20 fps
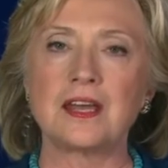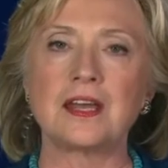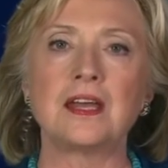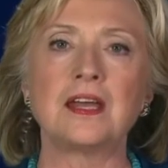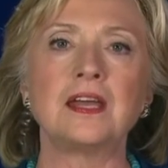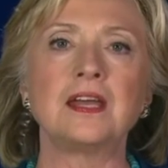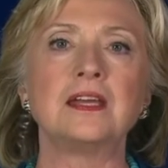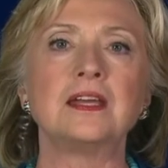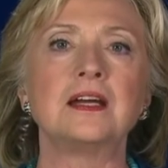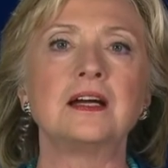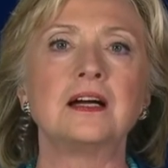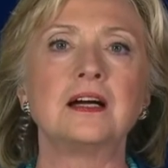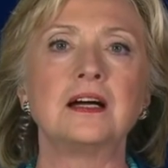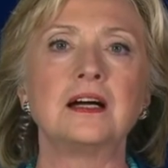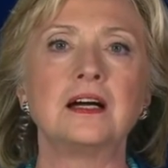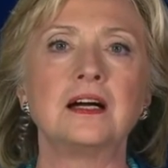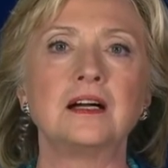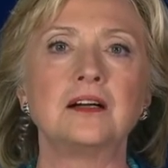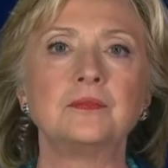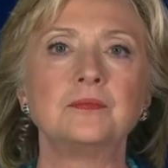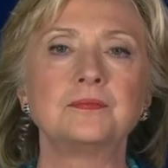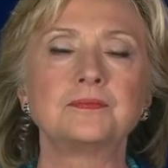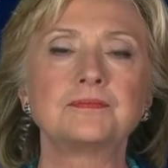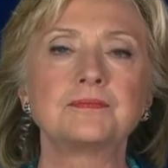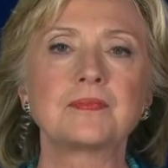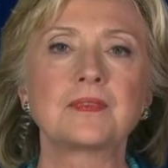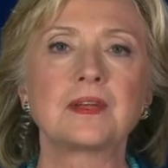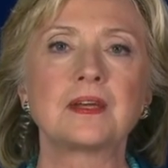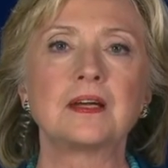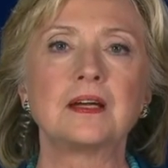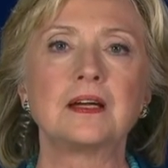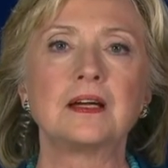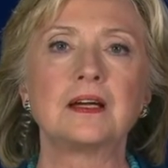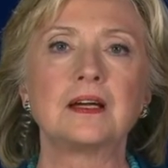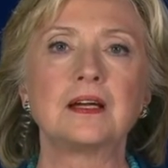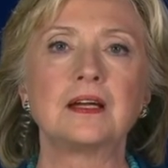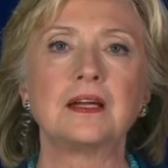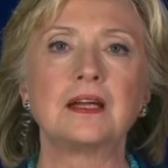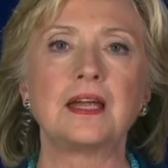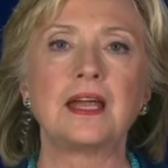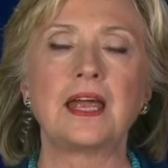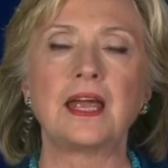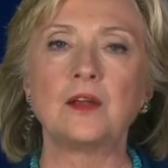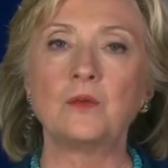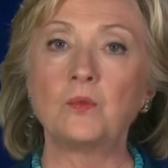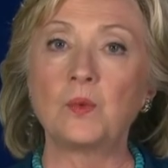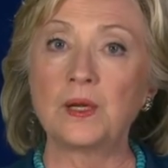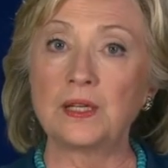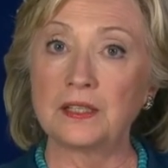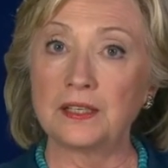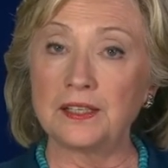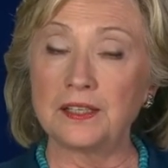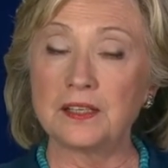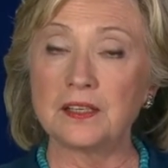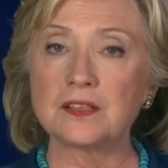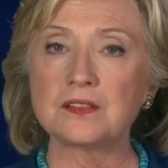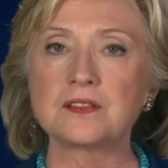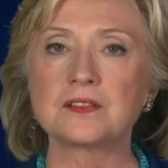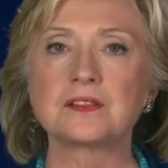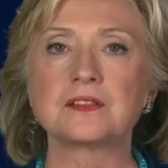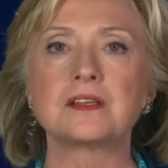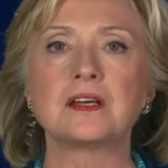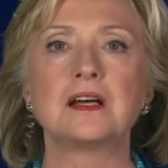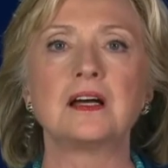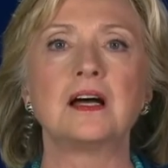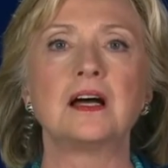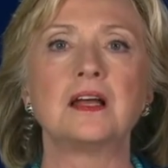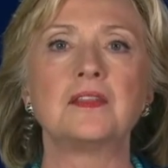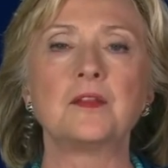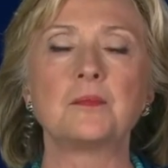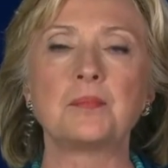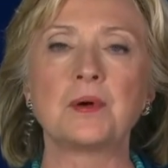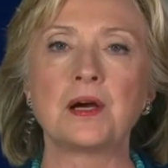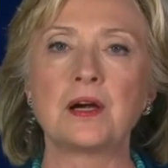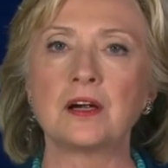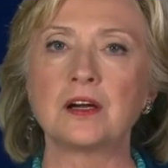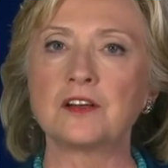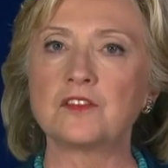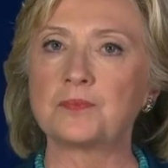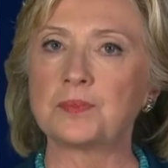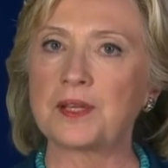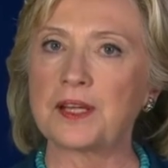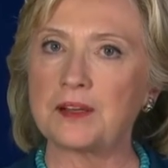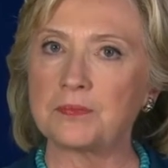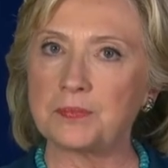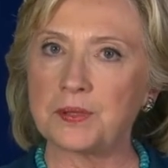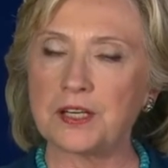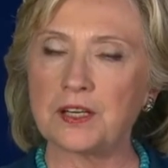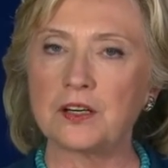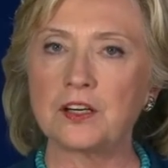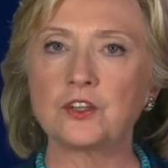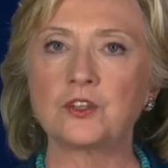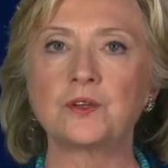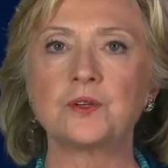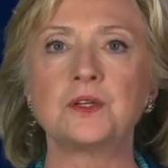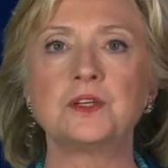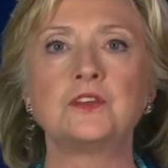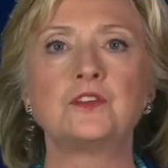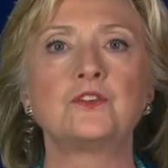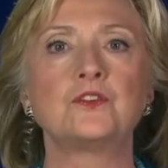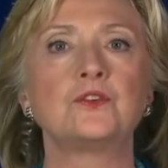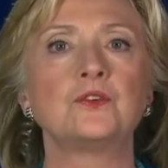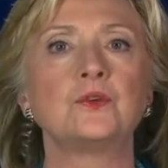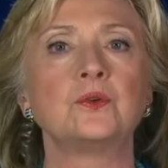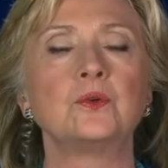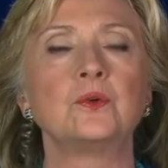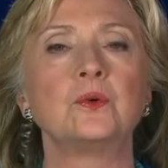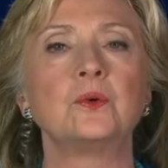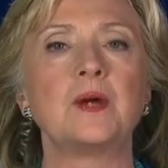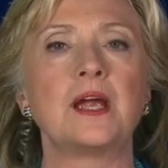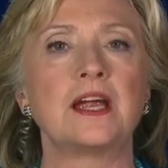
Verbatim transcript: a um, a willingness on the part of Planned Parenthood to